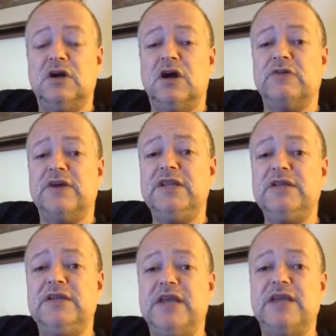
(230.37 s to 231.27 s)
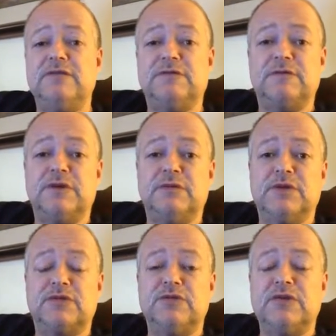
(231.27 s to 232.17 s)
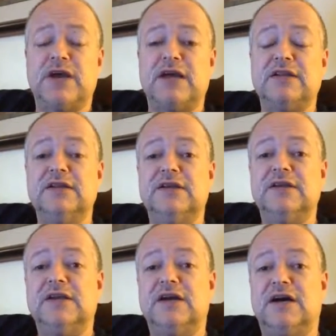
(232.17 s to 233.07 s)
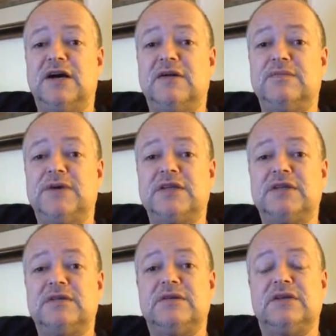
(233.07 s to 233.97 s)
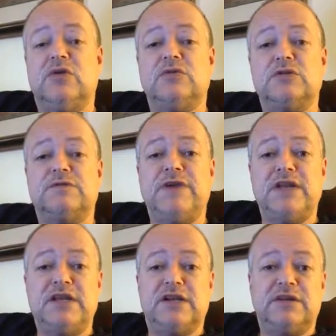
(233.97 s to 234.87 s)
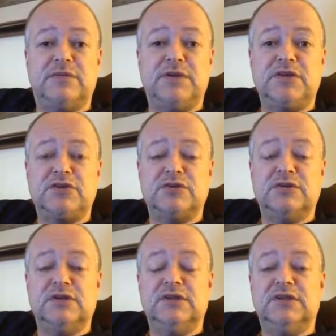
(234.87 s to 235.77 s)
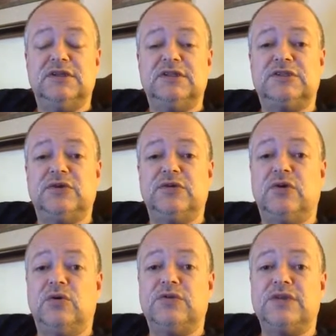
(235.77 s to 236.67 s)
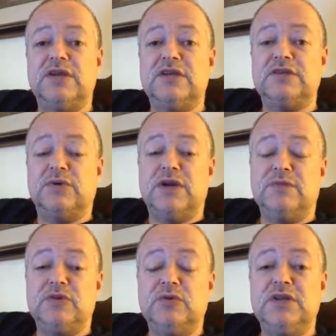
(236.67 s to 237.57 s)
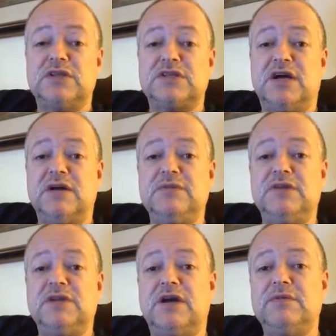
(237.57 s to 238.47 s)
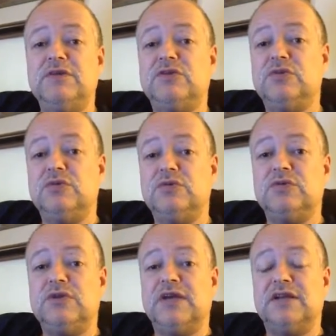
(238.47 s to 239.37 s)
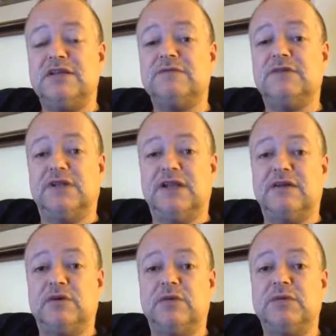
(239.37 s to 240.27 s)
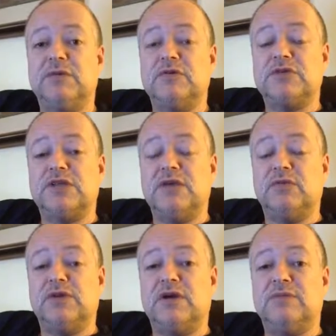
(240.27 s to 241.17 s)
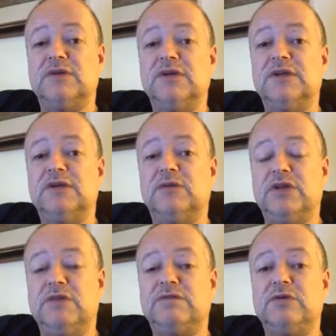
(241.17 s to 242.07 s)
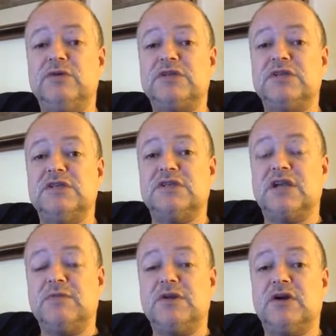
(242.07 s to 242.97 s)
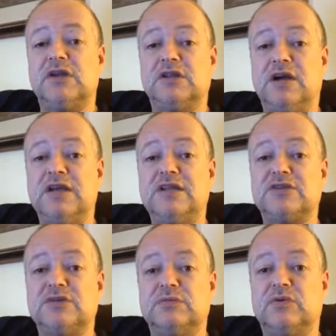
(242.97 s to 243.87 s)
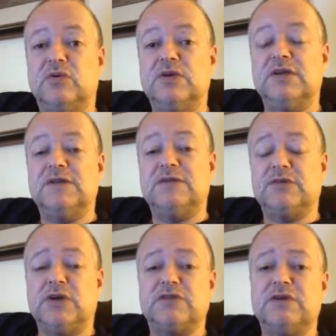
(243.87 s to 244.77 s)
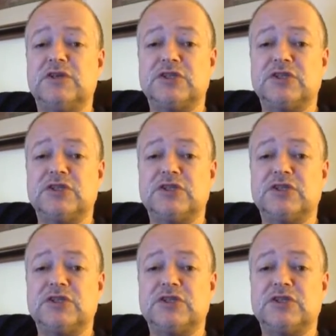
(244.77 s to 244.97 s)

already gaining fulfillment through that. But the owner's fading out of the picture. So the whole thing is, when I'm doing this, I'm in tune at a different level. I want people to understand when influence is coming online at a certain point. This is why it's very